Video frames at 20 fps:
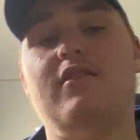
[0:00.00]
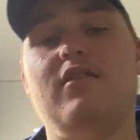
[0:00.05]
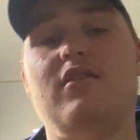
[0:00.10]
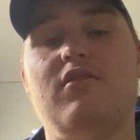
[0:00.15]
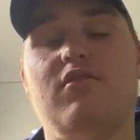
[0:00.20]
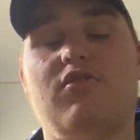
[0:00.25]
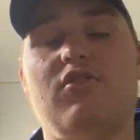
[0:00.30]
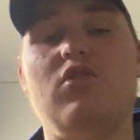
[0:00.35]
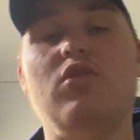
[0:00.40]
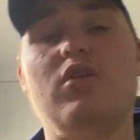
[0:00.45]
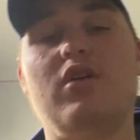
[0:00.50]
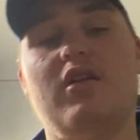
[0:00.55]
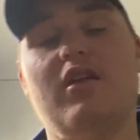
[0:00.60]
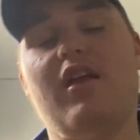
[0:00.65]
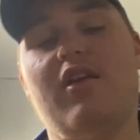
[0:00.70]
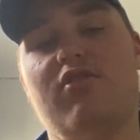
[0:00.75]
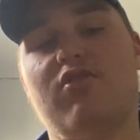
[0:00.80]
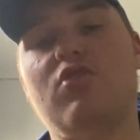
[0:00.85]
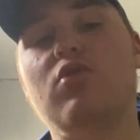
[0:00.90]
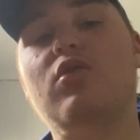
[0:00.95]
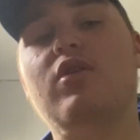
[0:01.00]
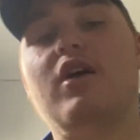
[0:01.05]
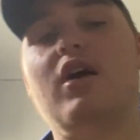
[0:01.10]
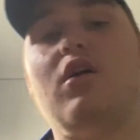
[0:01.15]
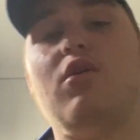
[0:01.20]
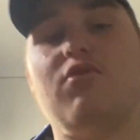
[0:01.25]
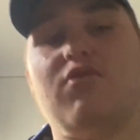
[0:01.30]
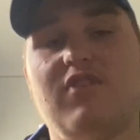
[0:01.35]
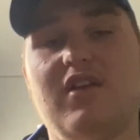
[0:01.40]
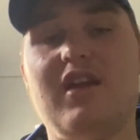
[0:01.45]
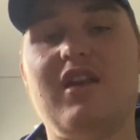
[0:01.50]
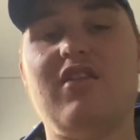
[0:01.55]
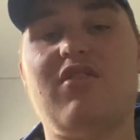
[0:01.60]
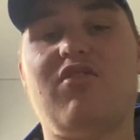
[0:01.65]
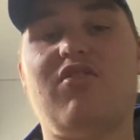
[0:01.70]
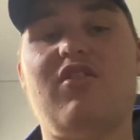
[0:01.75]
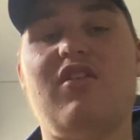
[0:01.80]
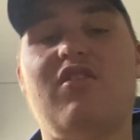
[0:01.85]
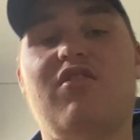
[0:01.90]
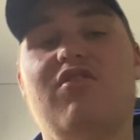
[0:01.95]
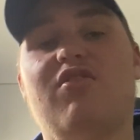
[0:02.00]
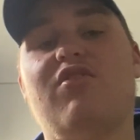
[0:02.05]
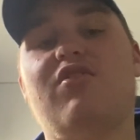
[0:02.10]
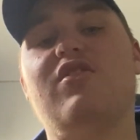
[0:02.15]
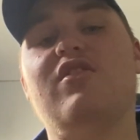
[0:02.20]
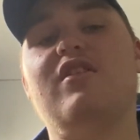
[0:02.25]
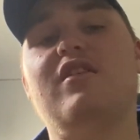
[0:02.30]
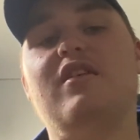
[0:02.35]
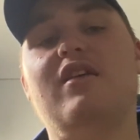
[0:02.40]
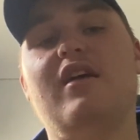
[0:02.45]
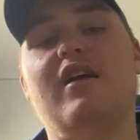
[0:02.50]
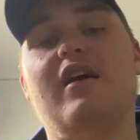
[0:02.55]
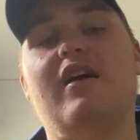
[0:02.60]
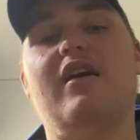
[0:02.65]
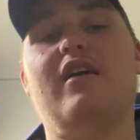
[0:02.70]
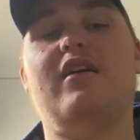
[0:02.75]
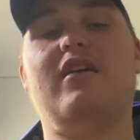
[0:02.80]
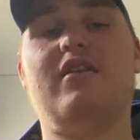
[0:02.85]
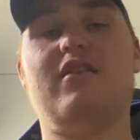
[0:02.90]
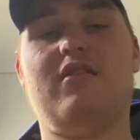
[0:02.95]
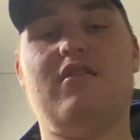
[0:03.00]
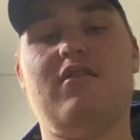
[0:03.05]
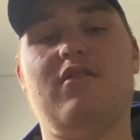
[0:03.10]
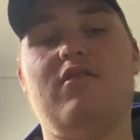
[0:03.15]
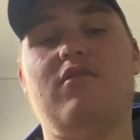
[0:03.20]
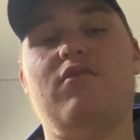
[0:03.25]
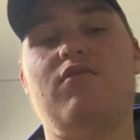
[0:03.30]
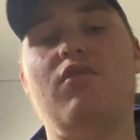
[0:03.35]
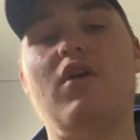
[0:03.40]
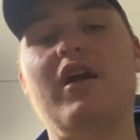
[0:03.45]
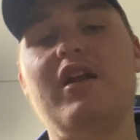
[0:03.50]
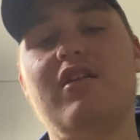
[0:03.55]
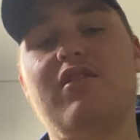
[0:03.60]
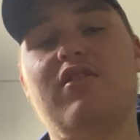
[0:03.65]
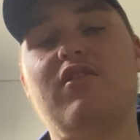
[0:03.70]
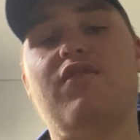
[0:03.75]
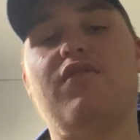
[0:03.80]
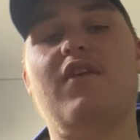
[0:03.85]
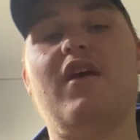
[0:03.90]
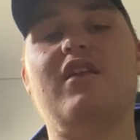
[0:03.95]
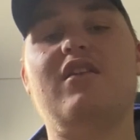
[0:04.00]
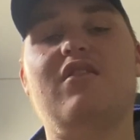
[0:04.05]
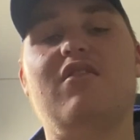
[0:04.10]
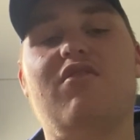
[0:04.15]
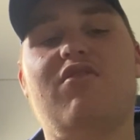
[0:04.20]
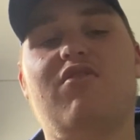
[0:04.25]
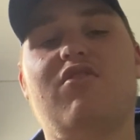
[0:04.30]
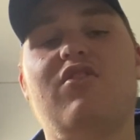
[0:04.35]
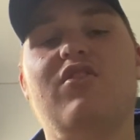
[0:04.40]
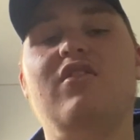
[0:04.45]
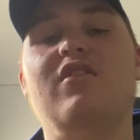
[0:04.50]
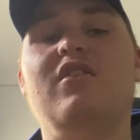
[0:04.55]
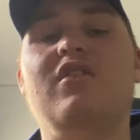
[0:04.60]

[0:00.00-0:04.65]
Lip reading: Score goals, get assists, run at defenders,